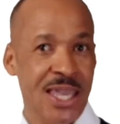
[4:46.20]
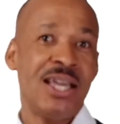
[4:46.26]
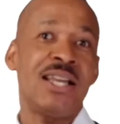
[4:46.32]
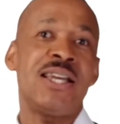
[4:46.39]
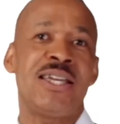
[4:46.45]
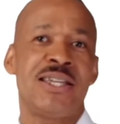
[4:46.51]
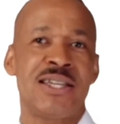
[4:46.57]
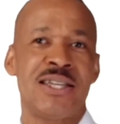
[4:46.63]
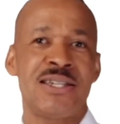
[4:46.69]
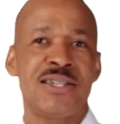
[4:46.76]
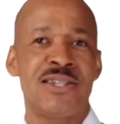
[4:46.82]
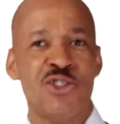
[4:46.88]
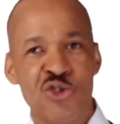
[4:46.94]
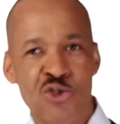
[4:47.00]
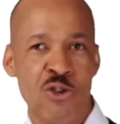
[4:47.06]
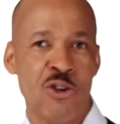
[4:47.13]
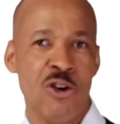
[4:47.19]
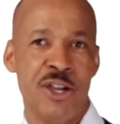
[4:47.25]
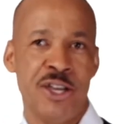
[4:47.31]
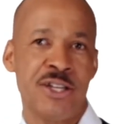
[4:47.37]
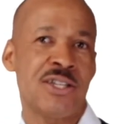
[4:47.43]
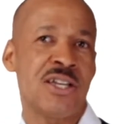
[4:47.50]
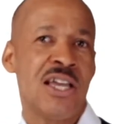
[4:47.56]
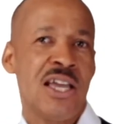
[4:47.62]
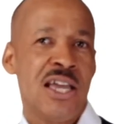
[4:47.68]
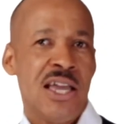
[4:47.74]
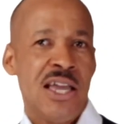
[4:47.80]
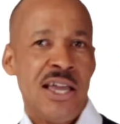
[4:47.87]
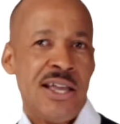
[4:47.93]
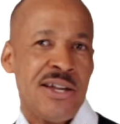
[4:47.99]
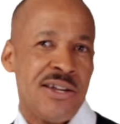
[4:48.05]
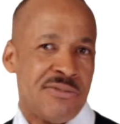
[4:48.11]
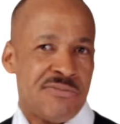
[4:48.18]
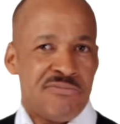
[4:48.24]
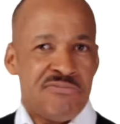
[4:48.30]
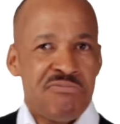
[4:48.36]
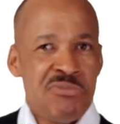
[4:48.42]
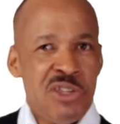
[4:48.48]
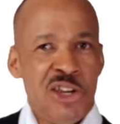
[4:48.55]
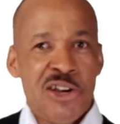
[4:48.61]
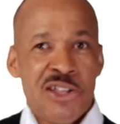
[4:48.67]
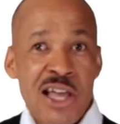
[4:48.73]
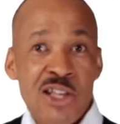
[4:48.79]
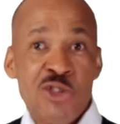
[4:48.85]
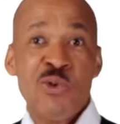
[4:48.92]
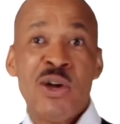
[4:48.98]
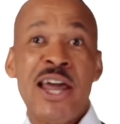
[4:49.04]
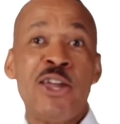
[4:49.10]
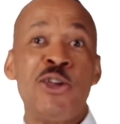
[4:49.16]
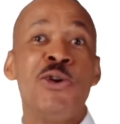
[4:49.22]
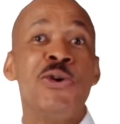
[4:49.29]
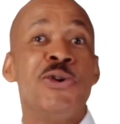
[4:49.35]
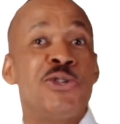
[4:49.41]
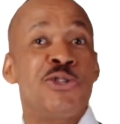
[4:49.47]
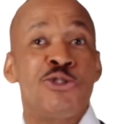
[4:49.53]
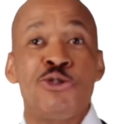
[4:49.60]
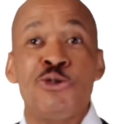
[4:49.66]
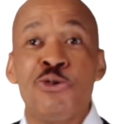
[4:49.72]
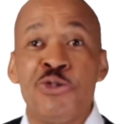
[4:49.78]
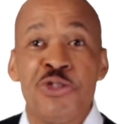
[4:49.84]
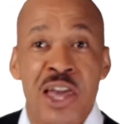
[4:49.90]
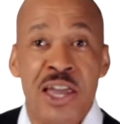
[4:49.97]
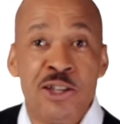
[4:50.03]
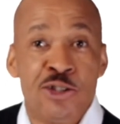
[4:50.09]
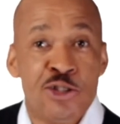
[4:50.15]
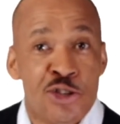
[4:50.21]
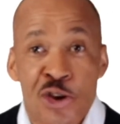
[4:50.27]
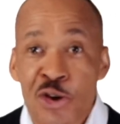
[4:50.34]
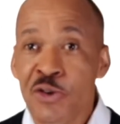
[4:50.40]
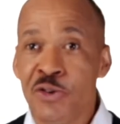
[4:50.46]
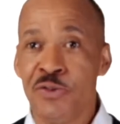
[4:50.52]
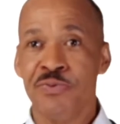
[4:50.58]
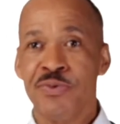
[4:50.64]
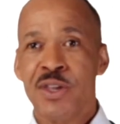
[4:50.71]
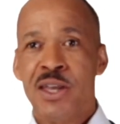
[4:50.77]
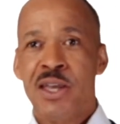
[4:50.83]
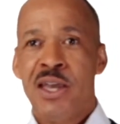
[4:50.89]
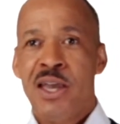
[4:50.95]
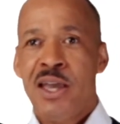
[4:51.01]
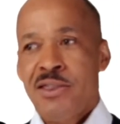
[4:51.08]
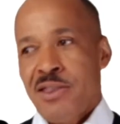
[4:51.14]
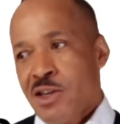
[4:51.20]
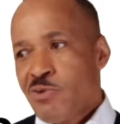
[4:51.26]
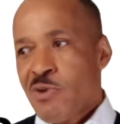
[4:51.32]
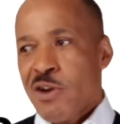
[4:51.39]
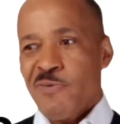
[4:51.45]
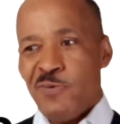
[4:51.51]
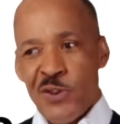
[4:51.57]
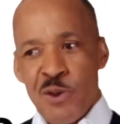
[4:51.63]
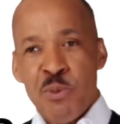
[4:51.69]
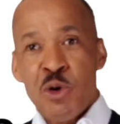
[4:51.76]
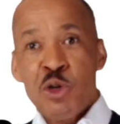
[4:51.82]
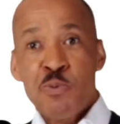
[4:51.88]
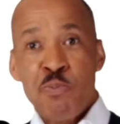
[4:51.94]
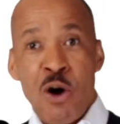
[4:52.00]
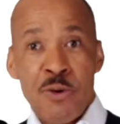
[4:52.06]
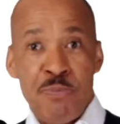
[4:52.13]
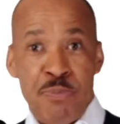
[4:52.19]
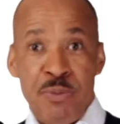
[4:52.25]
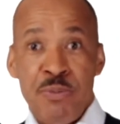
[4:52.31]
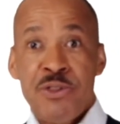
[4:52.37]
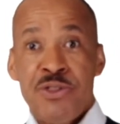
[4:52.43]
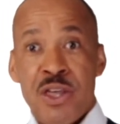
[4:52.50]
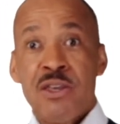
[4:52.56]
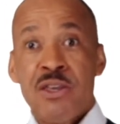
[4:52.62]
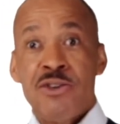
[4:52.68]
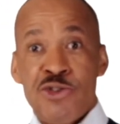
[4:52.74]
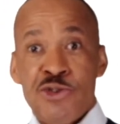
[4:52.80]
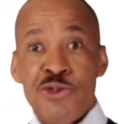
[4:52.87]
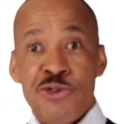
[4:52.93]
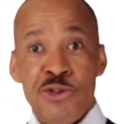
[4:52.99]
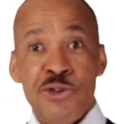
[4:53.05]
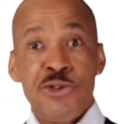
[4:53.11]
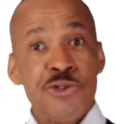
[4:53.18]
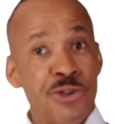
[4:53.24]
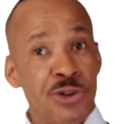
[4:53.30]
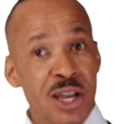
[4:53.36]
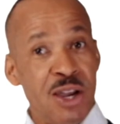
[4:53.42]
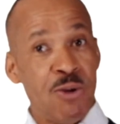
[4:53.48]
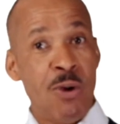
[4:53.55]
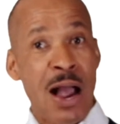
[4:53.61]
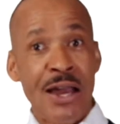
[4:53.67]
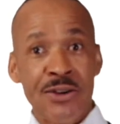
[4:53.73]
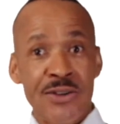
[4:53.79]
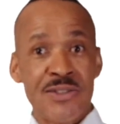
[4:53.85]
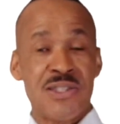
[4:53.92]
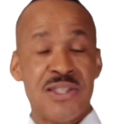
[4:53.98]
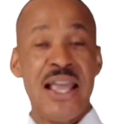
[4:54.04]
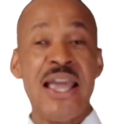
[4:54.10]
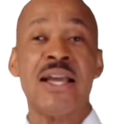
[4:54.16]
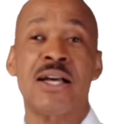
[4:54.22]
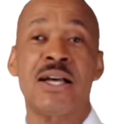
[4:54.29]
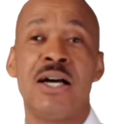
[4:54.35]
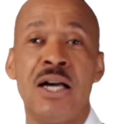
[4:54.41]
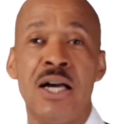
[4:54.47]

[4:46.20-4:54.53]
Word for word: kill it and destroy it. And, you know, that's what I used to think too. And that's what, for the most part, people think you should do to a rattlesnake